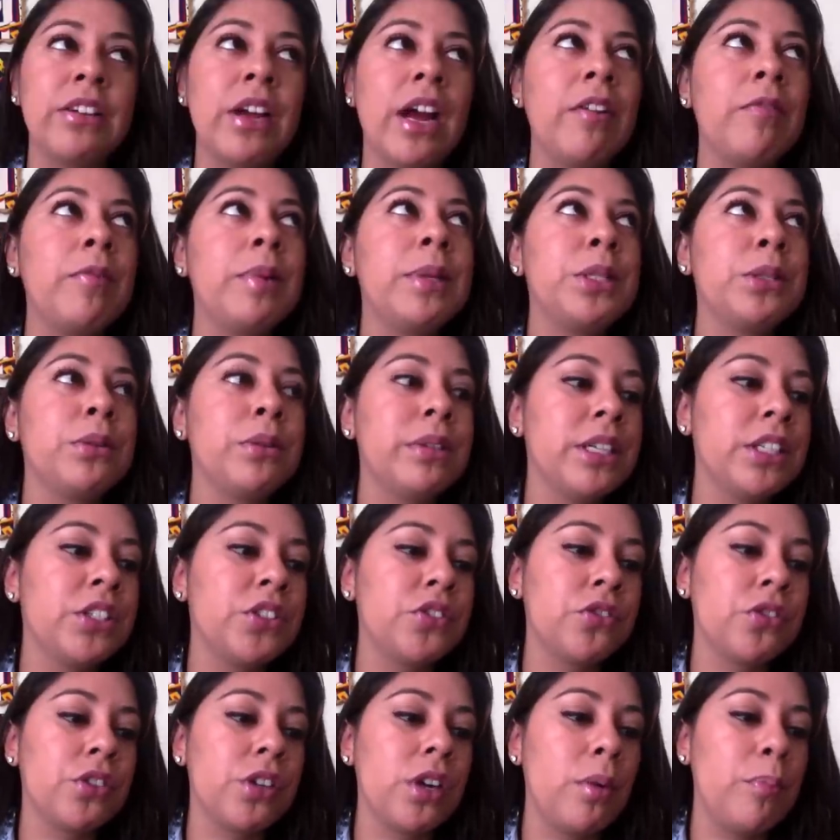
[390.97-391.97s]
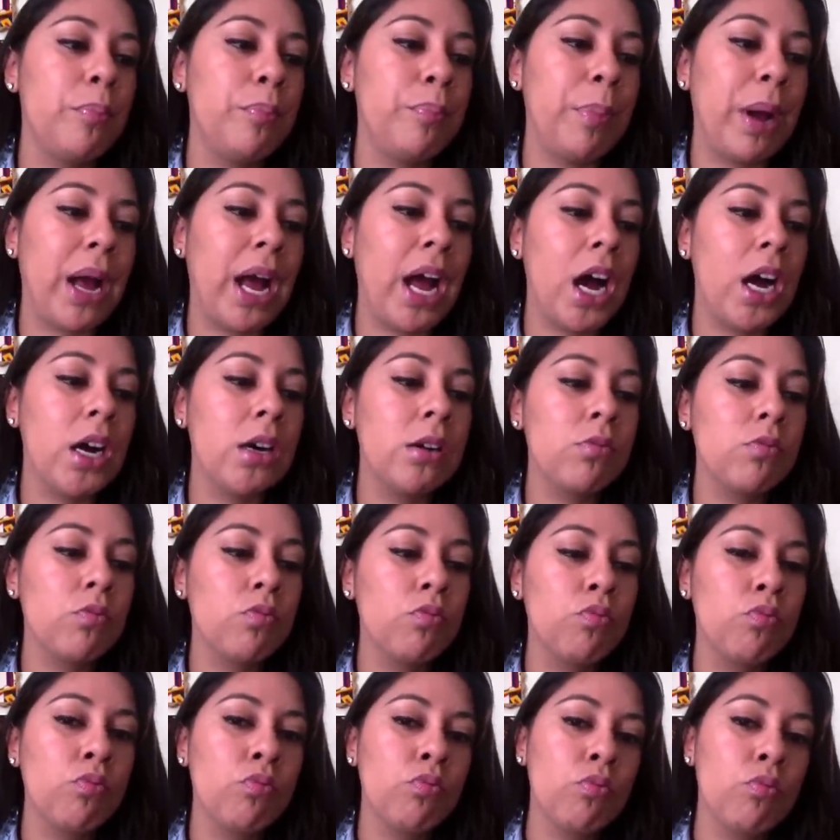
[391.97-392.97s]
I've been doing this for about
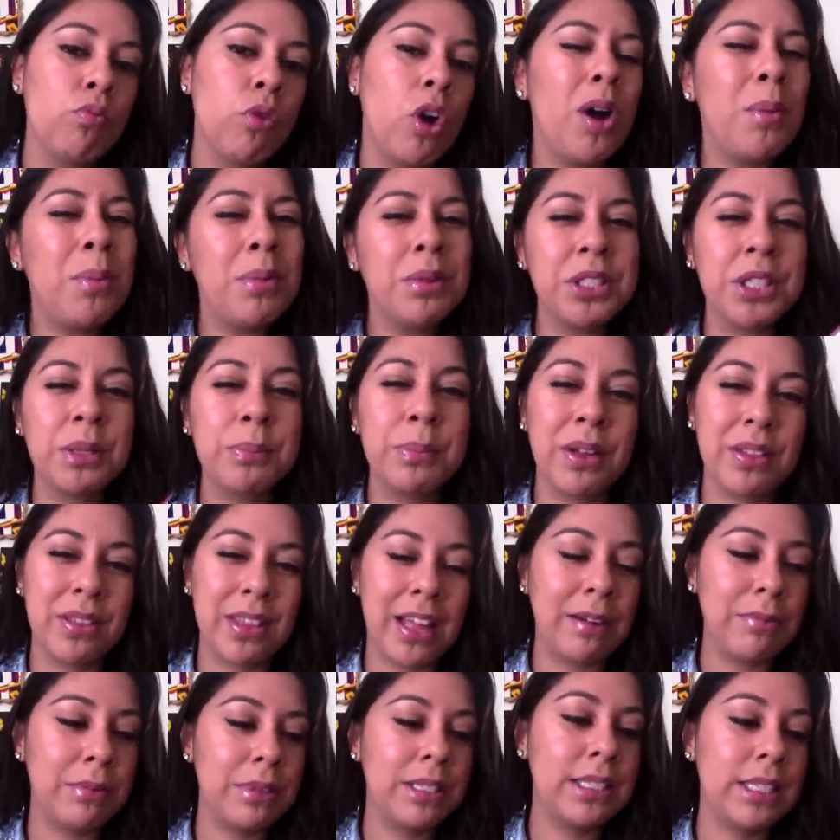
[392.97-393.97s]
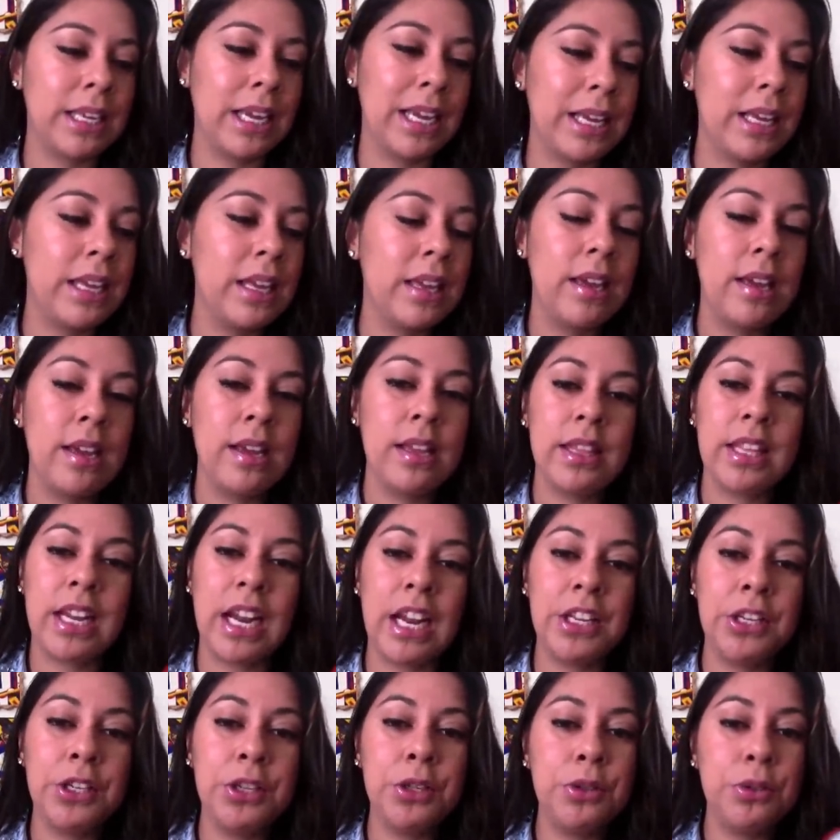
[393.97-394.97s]
almost a month, I would say, that
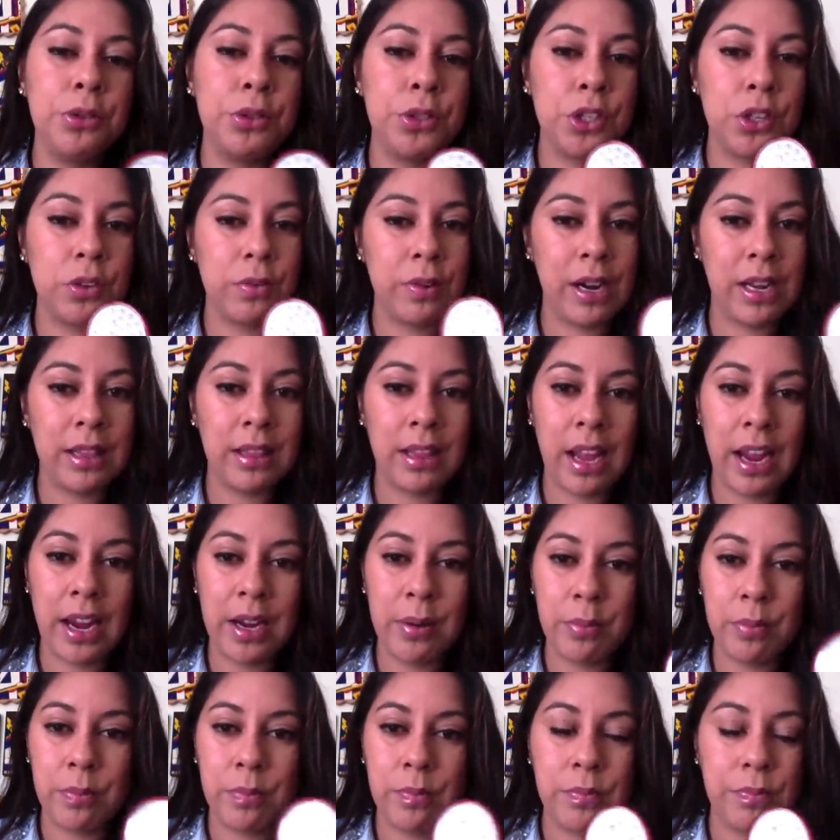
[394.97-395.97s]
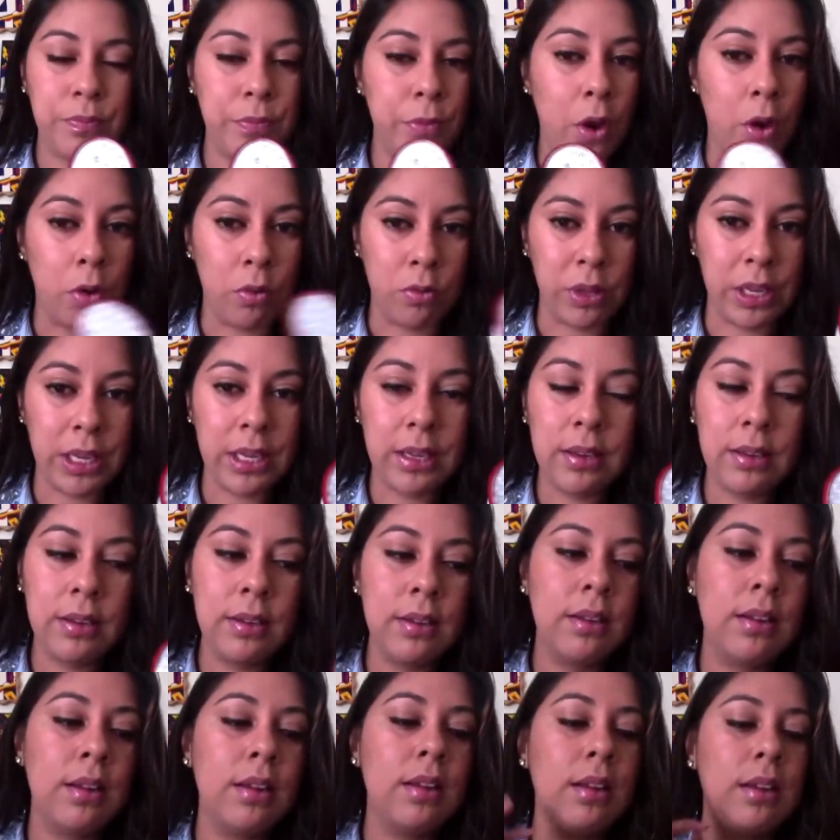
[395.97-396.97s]
I use the red light only.
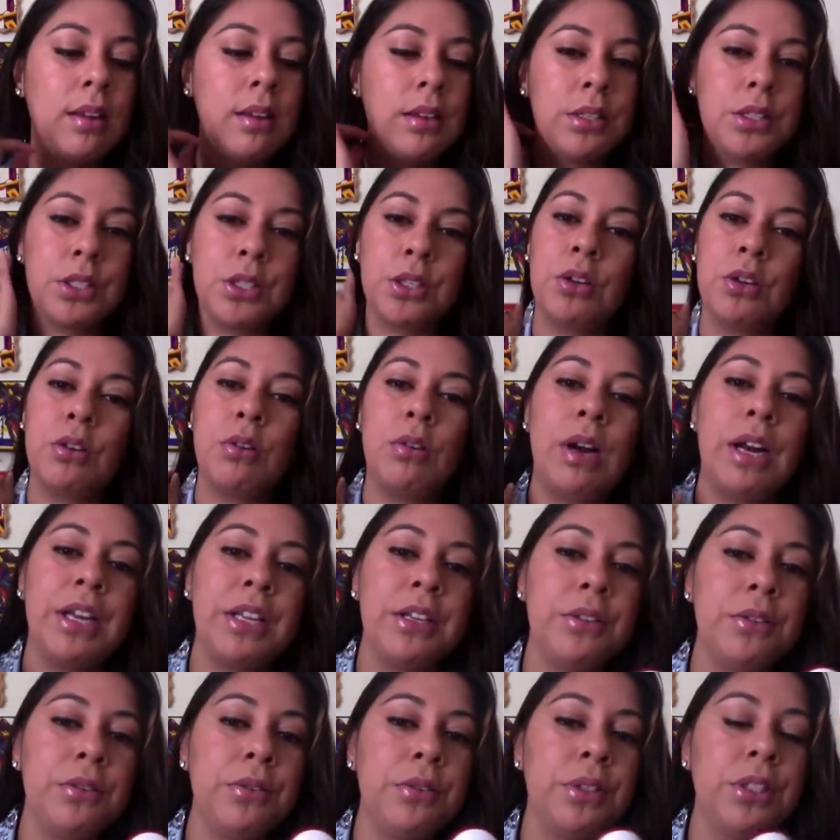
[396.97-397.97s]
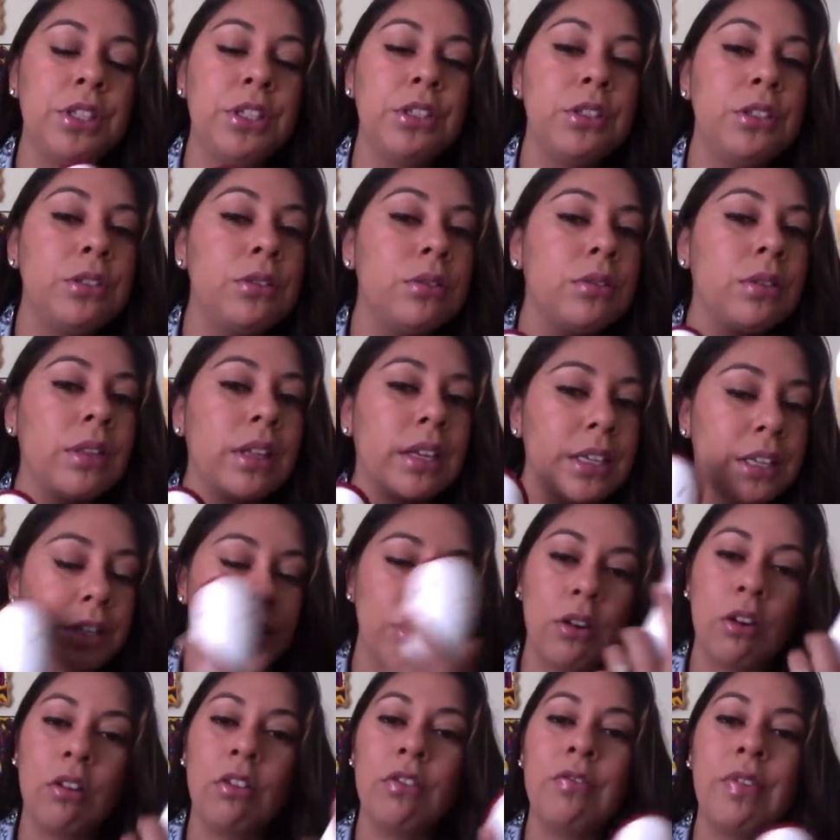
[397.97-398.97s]
So you do
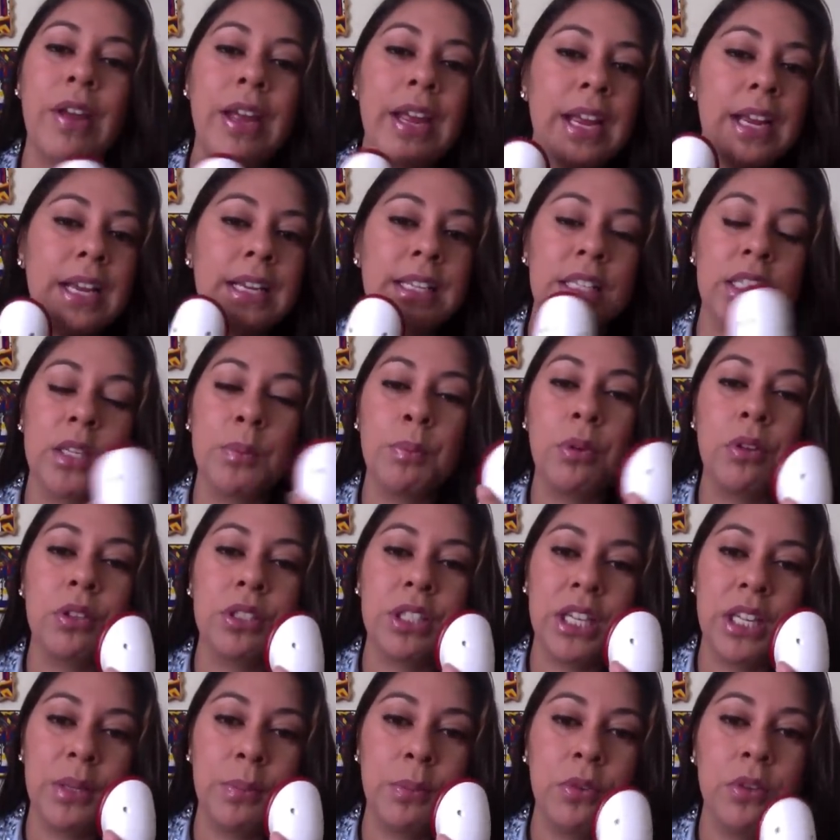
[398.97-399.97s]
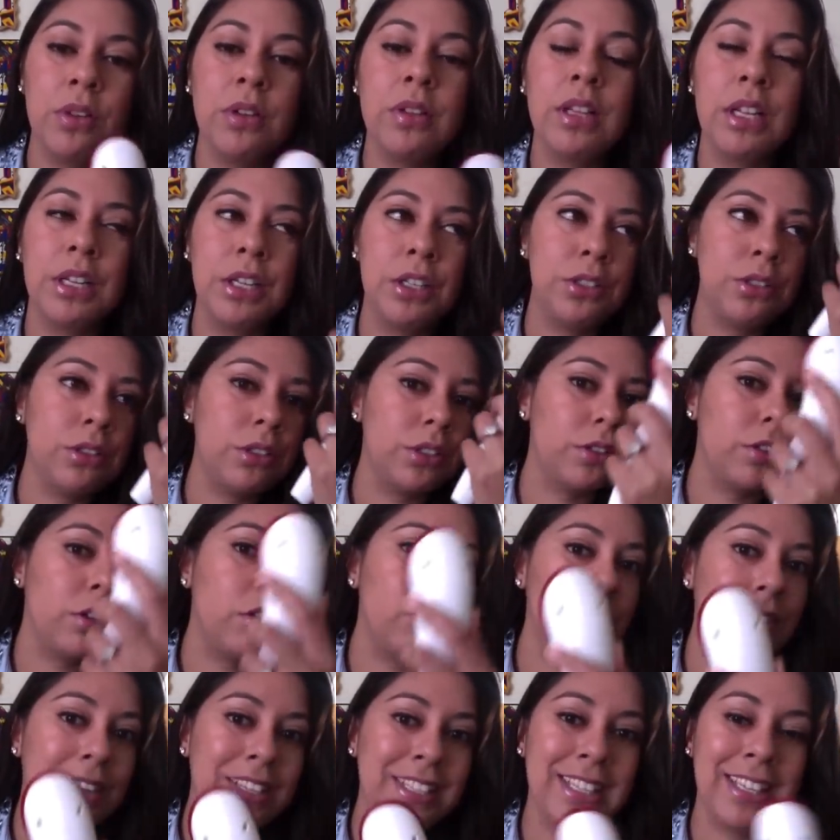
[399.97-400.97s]
your whole face in the pulsating mode, and then you do your
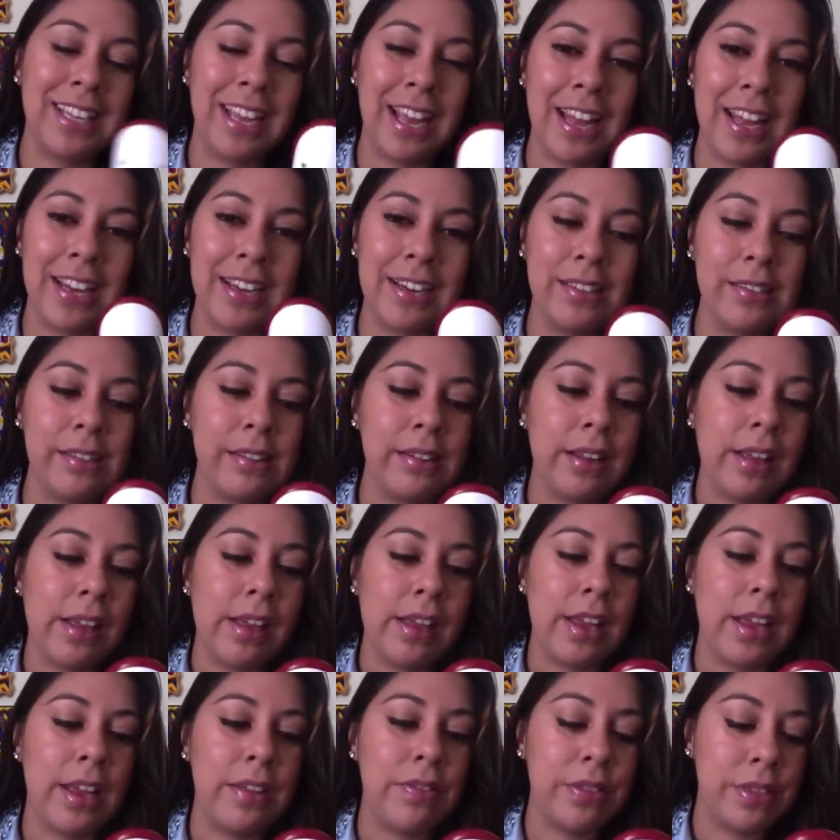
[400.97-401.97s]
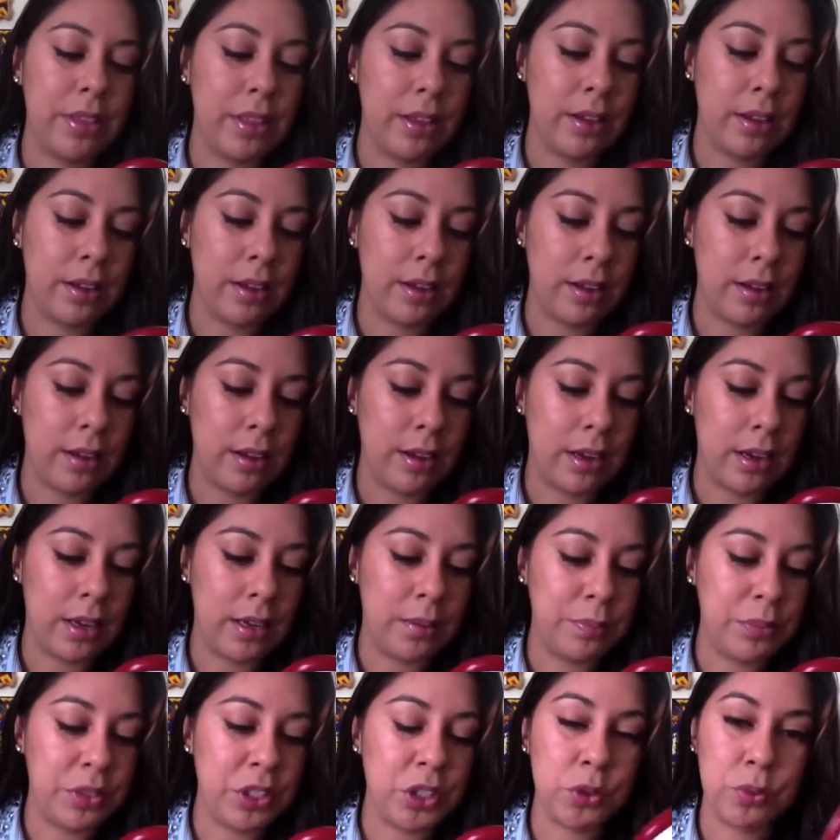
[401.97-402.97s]
whole face again in
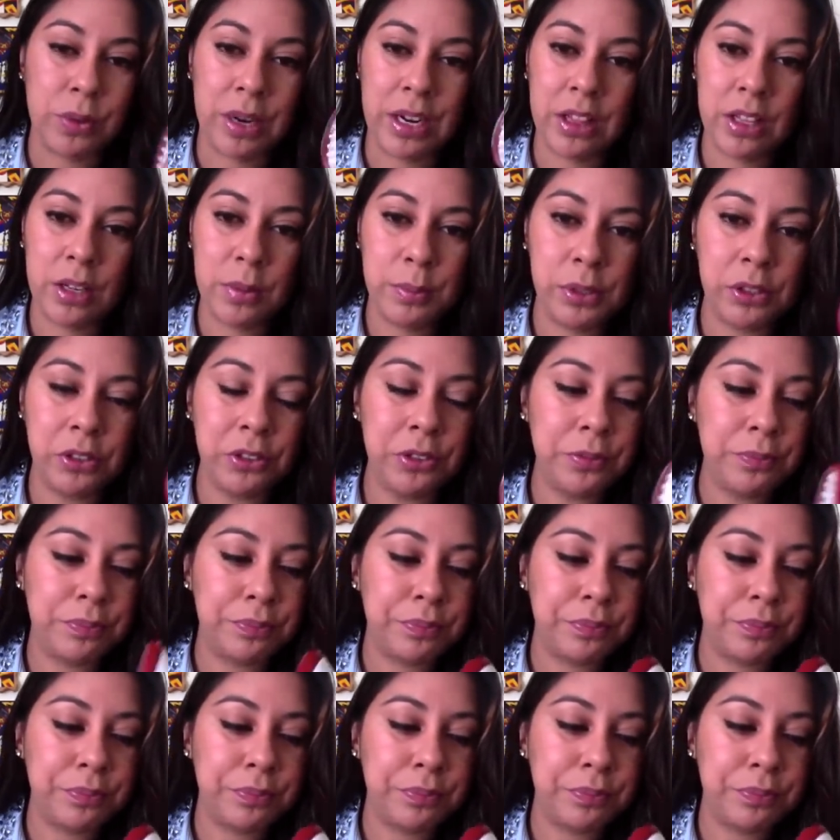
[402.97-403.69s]
the just regular mode.